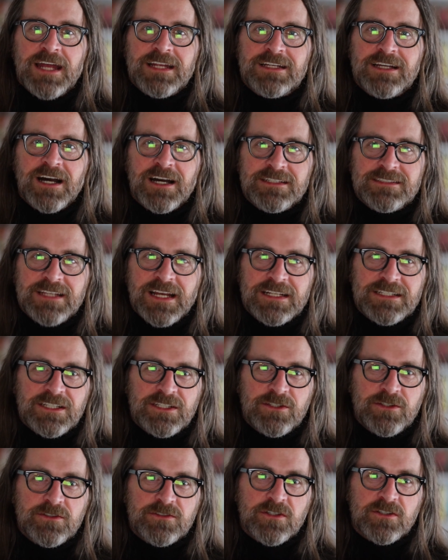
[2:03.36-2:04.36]
and
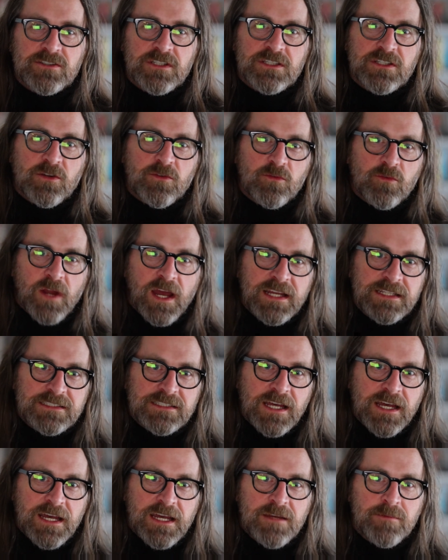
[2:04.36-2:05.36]
contacting users at the right
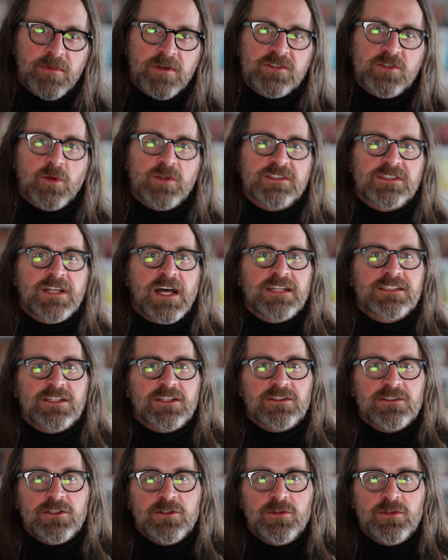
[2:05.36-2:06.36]
time so as not
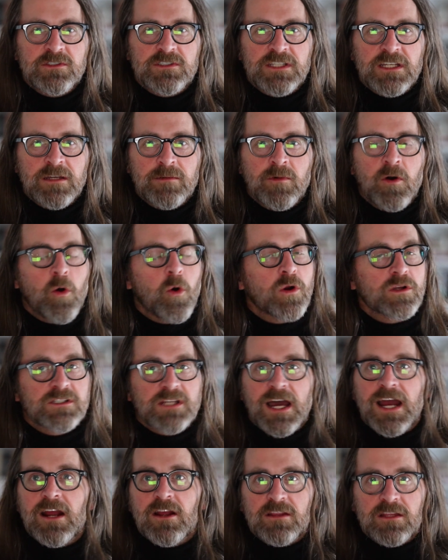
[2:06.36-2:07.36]
to lose them or
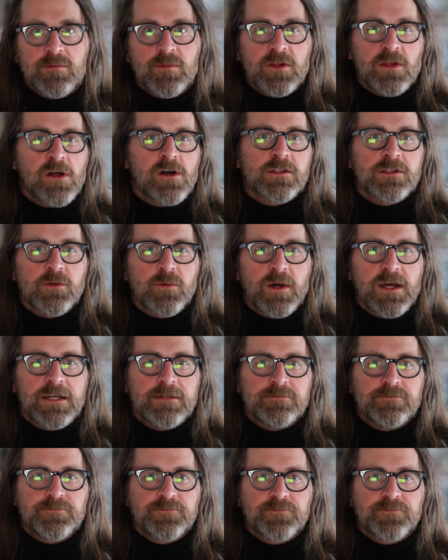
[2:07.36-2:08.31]
tire them along the way.